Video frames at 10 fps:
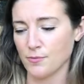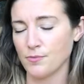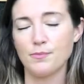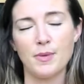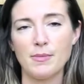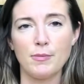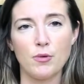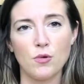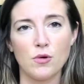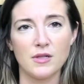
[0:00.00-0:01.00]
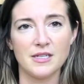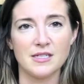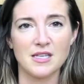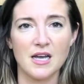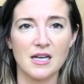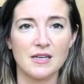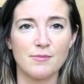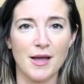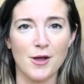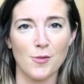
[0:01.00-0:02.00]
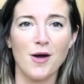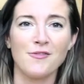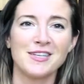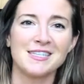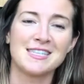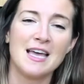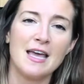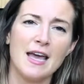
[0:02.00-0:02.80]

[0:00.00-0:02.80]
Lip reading: baby pool inside my home office,